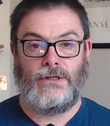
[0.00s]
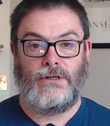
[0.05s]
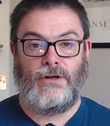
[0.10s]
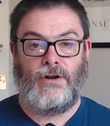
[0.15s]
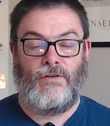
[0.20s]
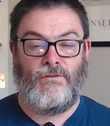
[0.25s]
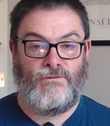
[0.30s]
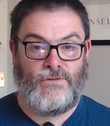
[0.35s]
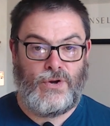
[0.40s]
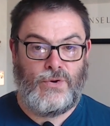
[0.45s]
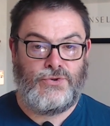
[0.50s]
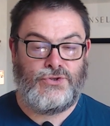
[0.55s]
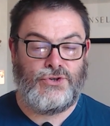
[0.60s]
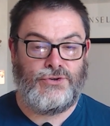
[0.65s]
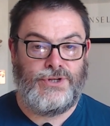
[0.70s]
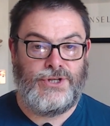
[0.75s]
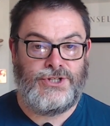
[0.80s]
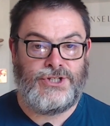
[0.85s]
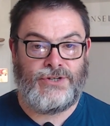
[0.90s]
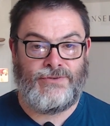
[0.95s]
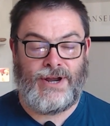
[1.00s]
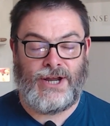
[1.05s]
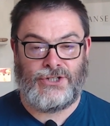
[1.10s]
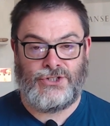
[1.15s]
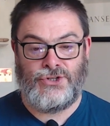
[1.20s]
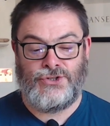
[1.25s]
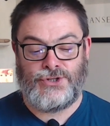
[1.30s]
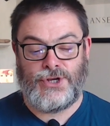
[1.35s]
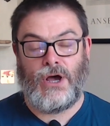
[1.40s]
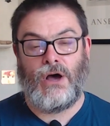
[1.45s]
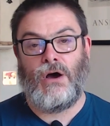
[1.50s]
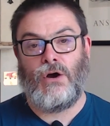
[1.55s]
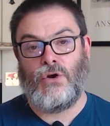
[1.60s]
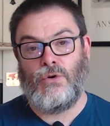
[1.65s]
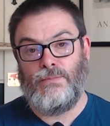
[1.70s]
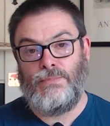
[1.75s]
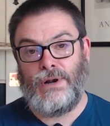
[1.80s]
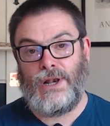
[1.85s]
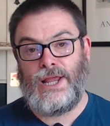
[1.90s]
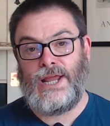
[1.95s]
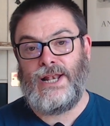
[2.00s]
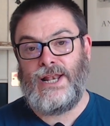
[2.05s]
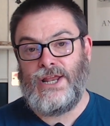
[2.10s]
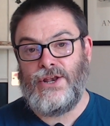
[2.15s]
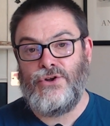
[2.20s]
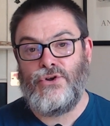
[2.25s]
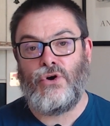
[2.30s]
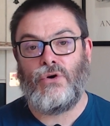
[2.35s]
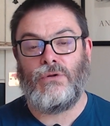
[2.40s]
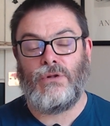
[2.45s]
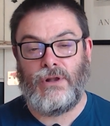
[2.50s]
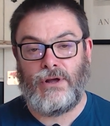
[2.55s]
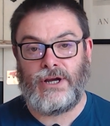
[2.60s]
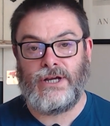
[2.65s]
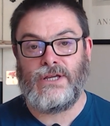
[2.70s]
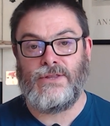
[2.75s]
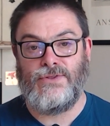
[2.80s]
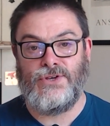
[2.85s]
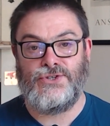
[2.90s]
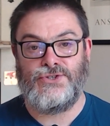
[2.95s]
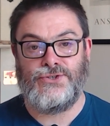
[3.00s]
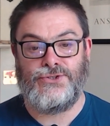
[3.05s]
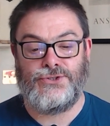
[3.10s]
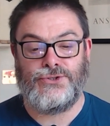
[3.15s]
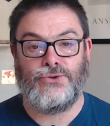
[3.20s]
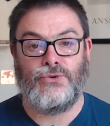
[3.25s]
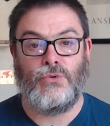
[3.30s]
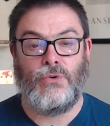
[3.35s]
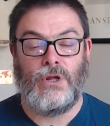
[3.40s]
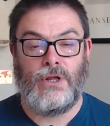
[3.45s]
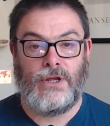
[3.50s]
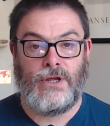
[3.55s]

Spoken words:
Photon interactions are completely not like this at all.